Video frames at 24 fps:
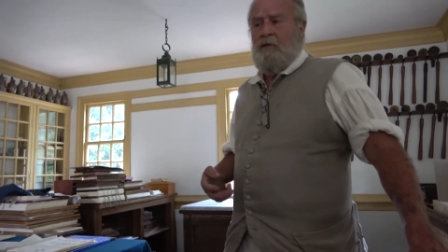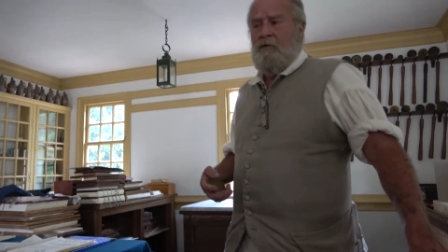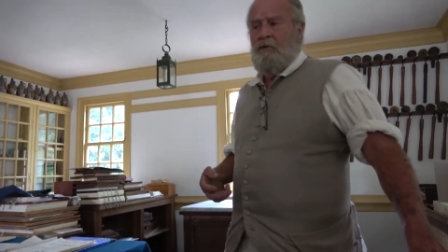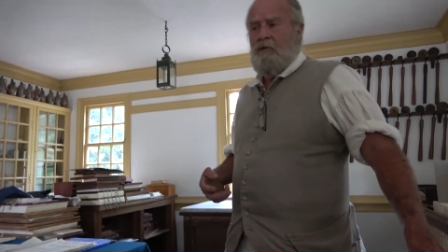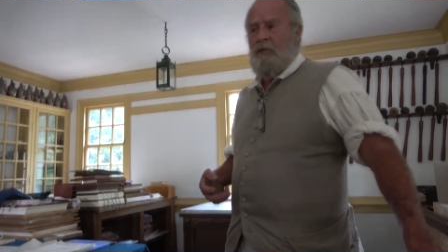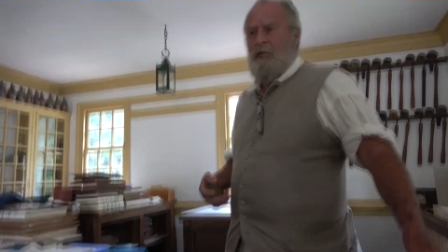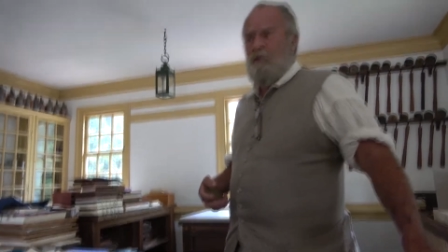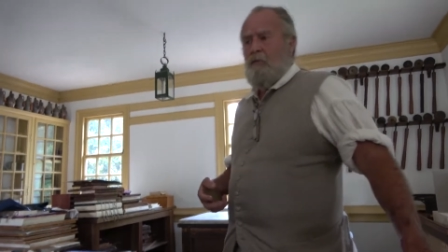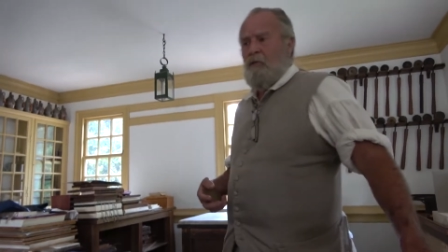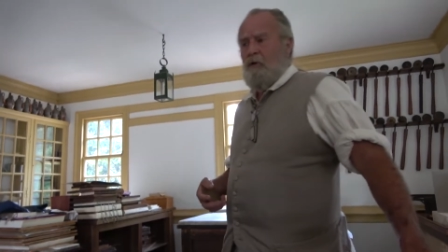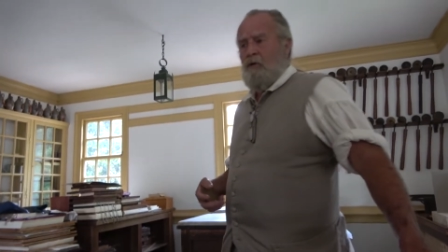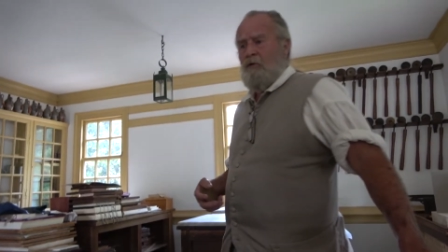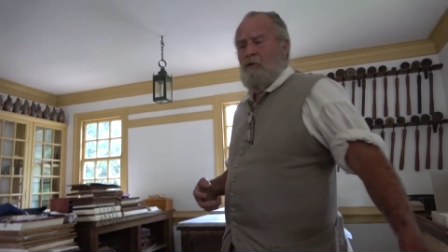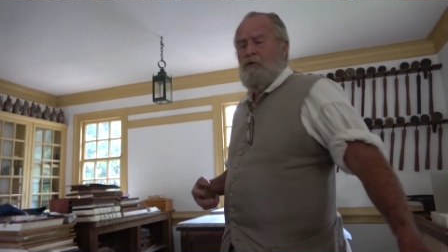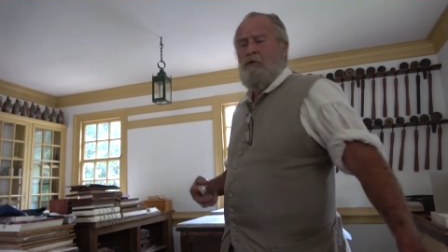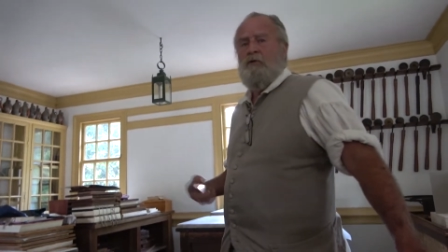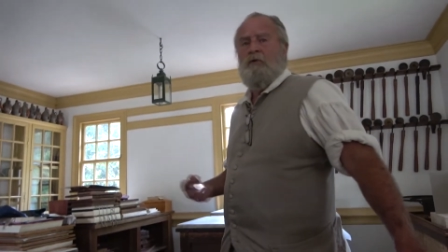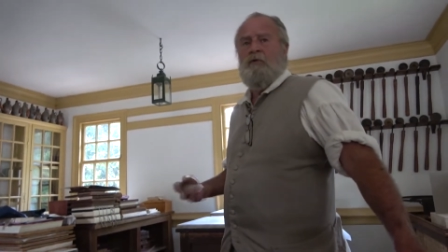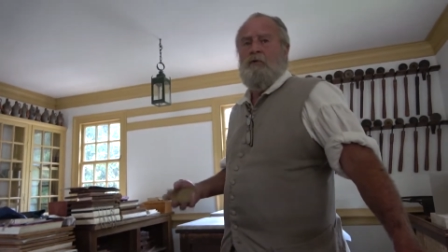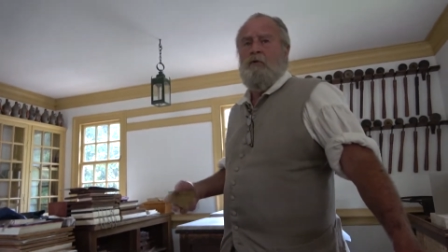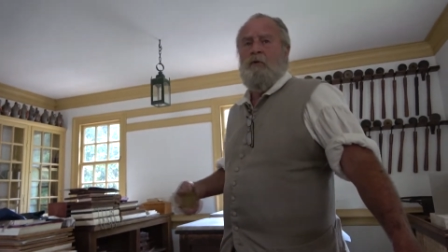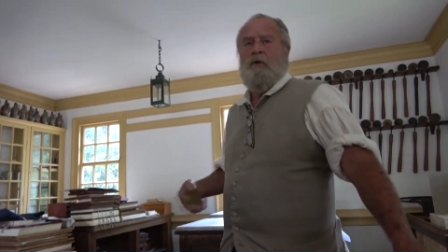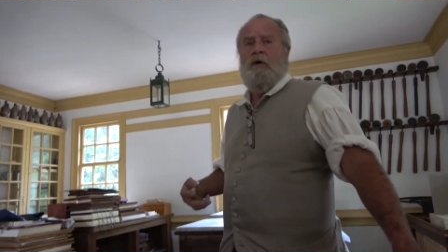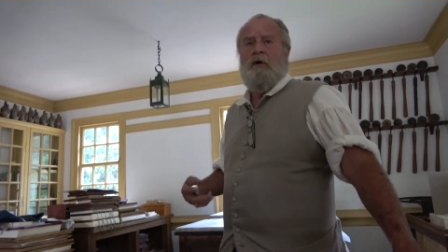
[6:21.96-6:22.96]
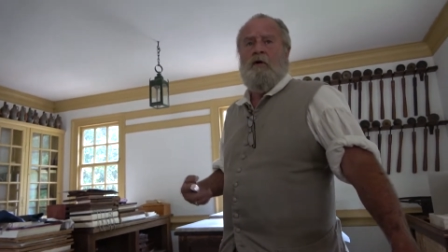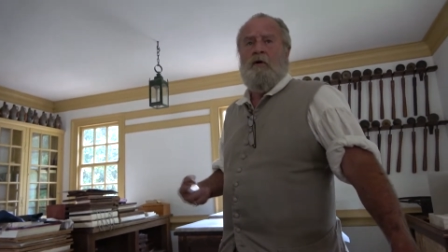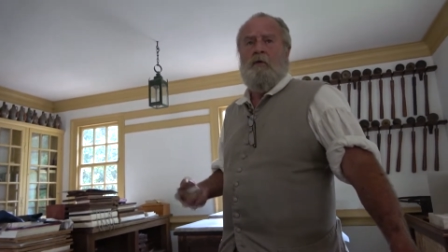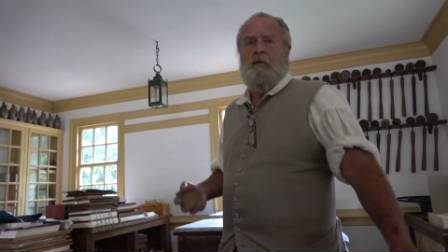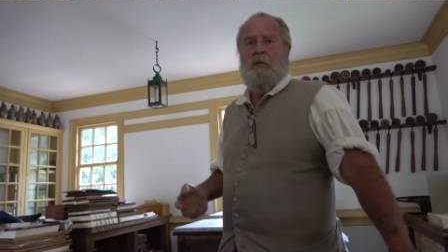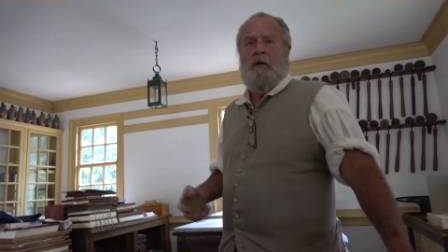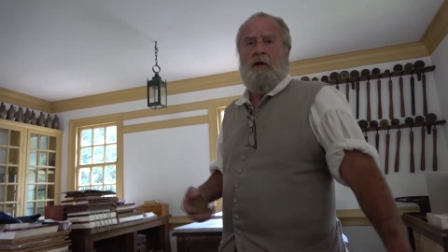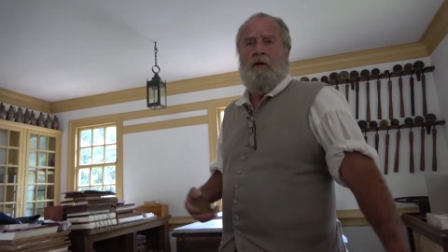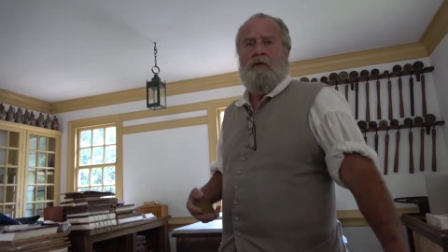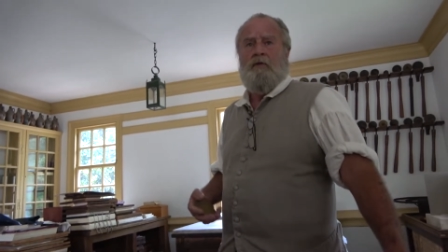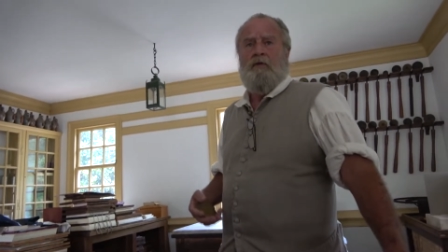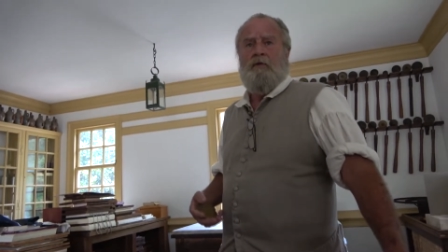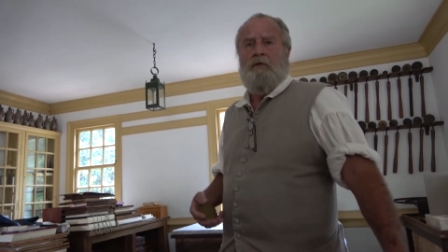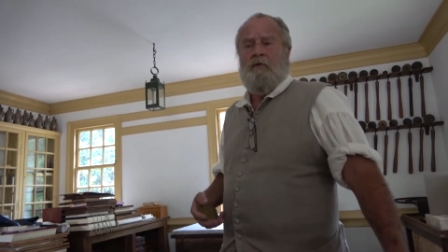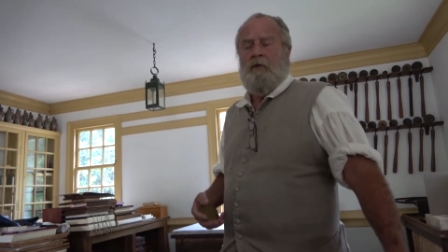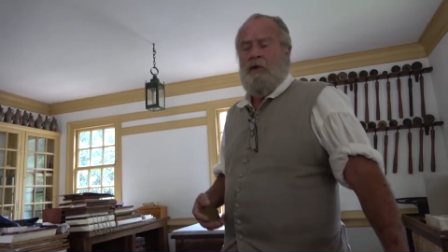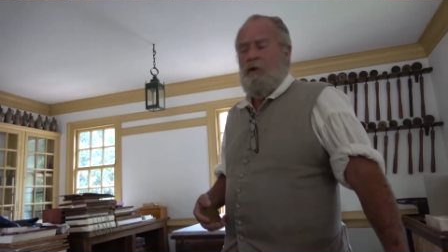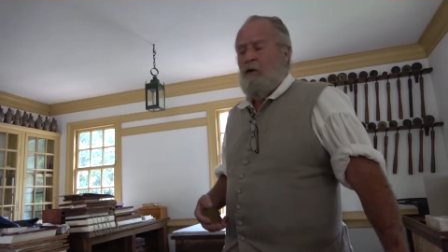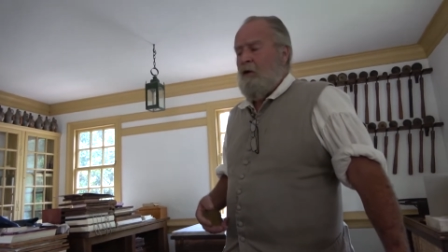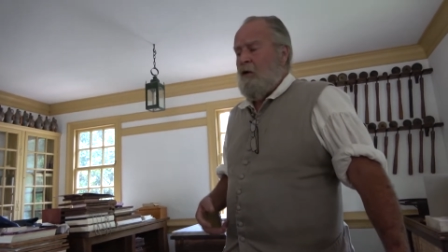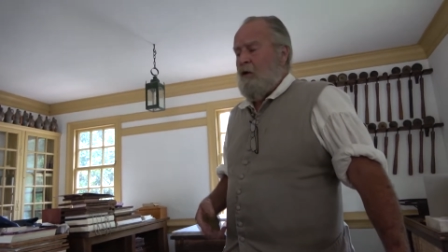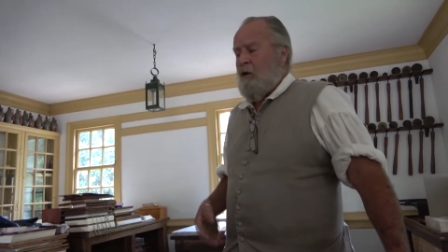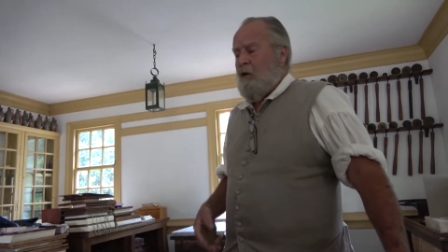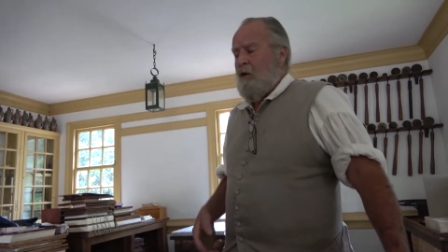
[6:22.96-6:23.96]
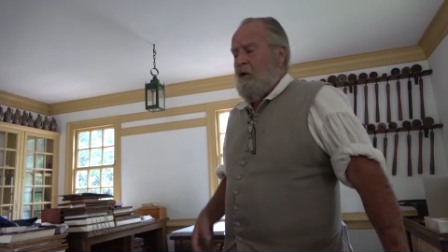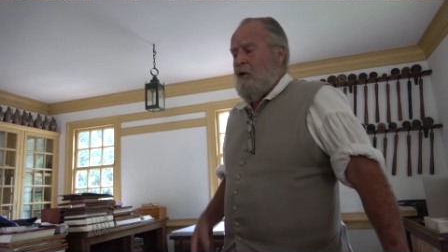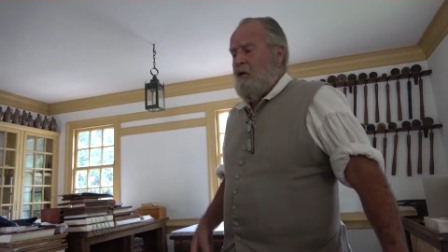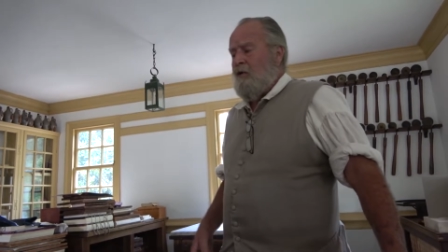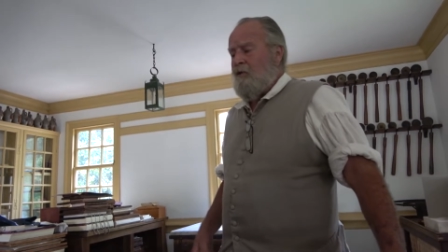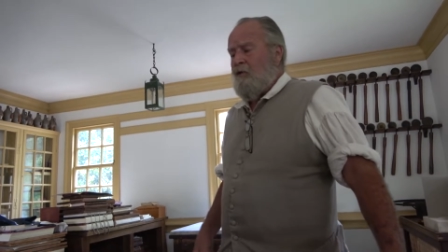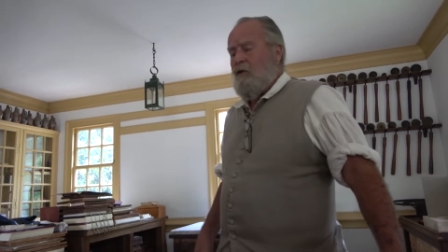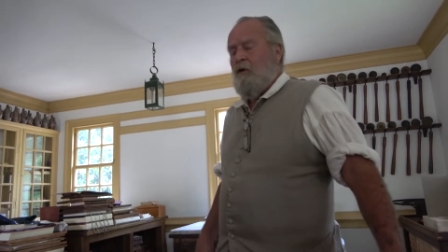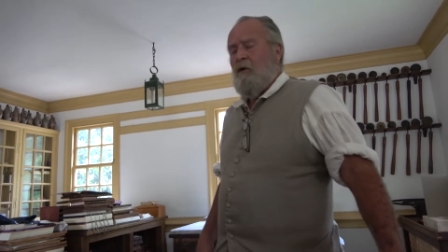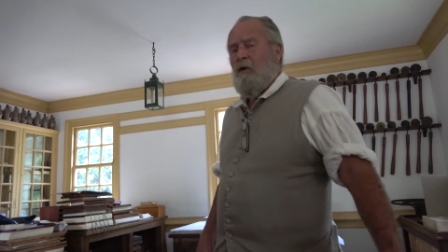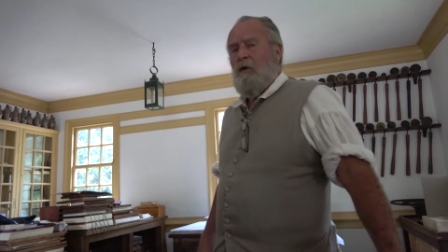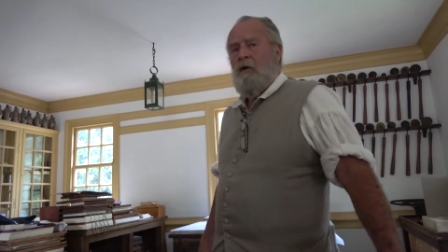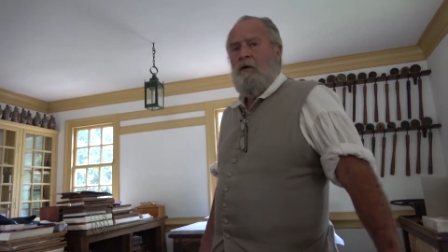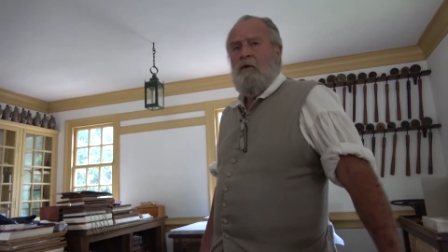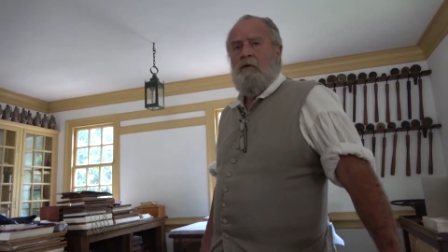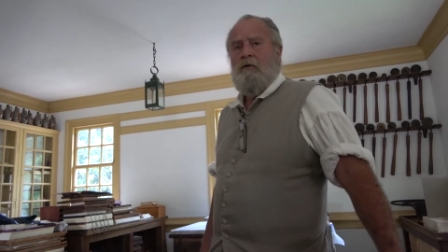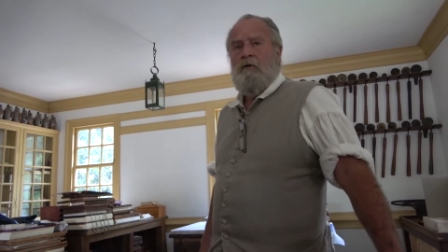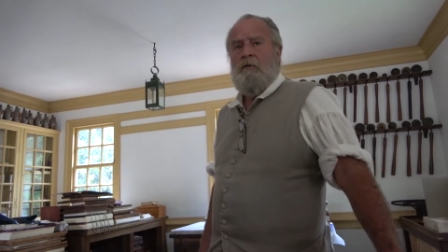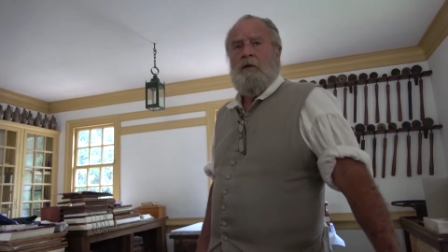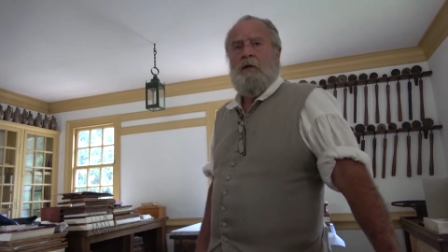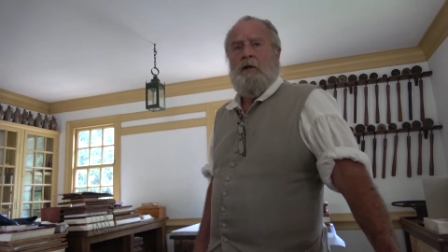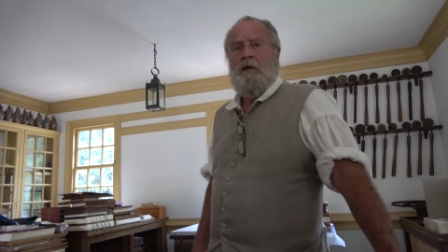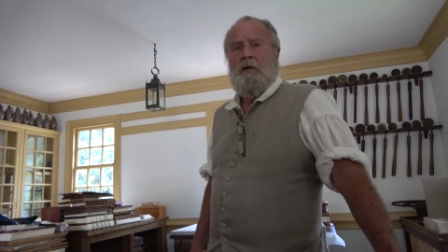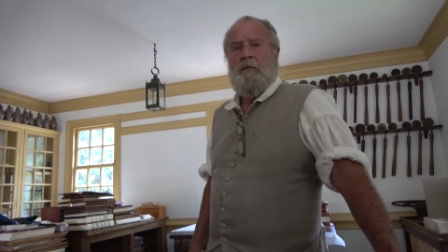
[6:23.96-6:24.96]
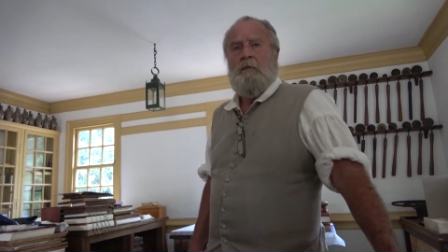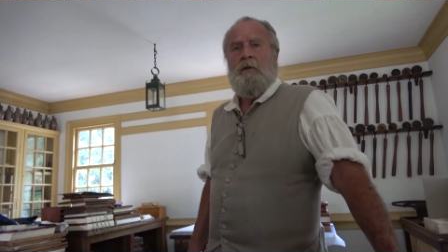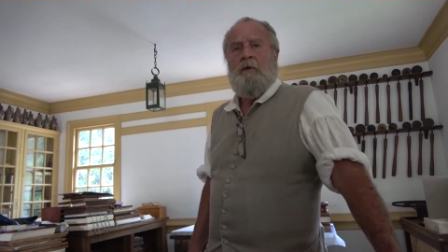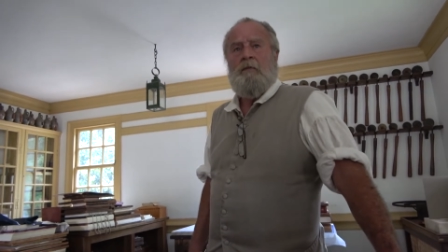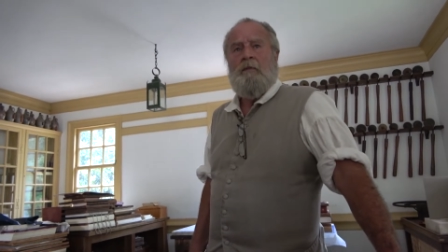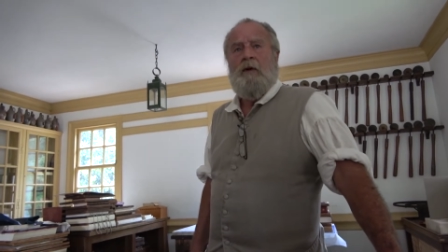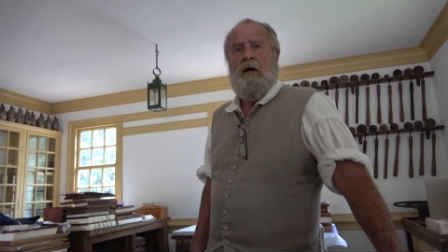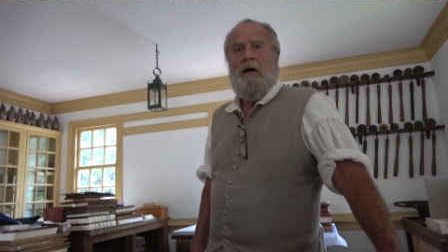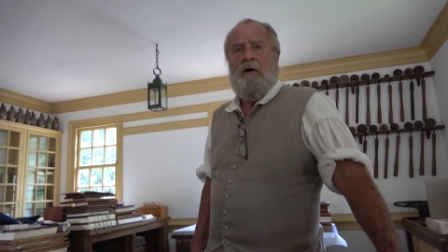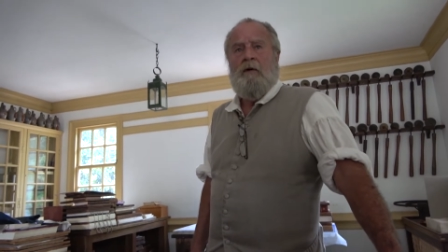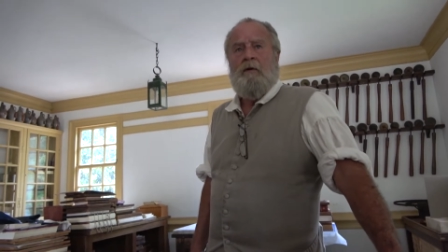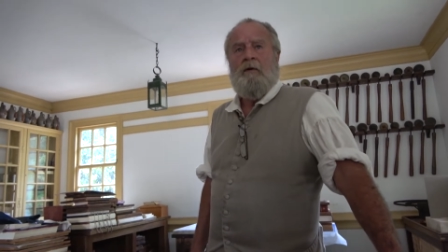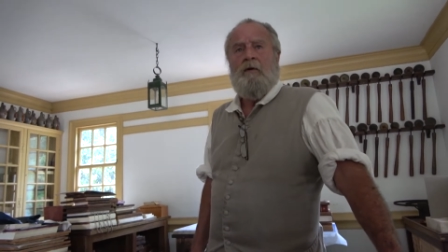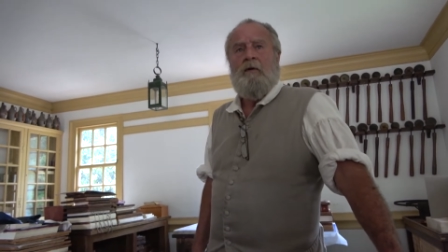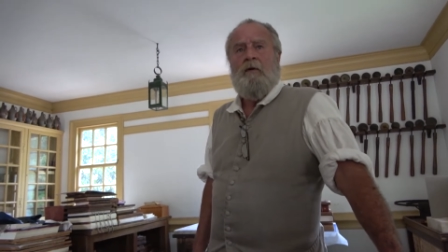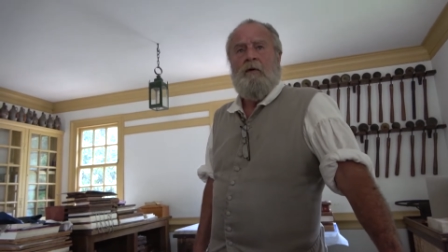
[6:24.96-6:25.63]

say a book 200 or 300 pages, is going to ultimately be bound.